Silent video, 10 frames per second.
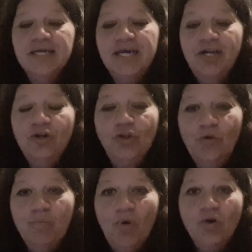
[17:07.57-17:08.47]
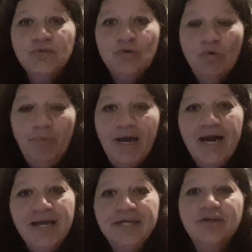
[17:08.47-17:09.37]
get a little box or a
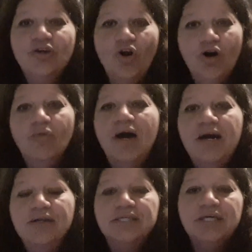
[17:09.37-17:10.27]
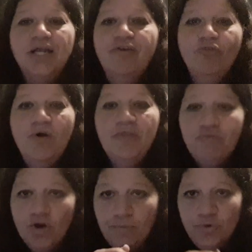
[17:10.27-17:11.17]
bag and go around and tell everyone they've
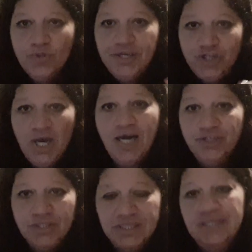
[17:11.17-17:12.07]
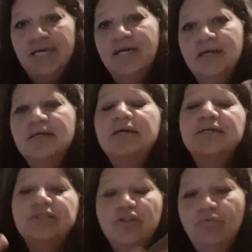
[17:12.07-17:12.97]
got to put their chargers in there
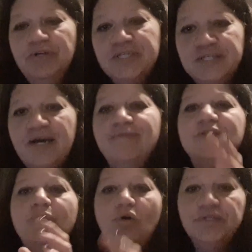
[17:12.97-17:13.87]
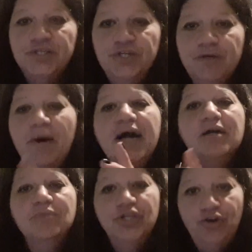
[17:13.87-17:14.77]
so they're in the same spot so you can pack
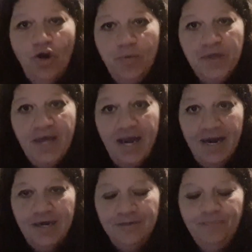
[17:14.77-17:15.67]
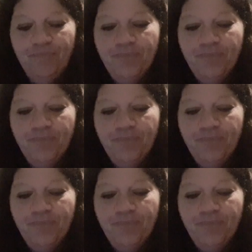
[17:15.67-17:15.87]
them and you know where they are.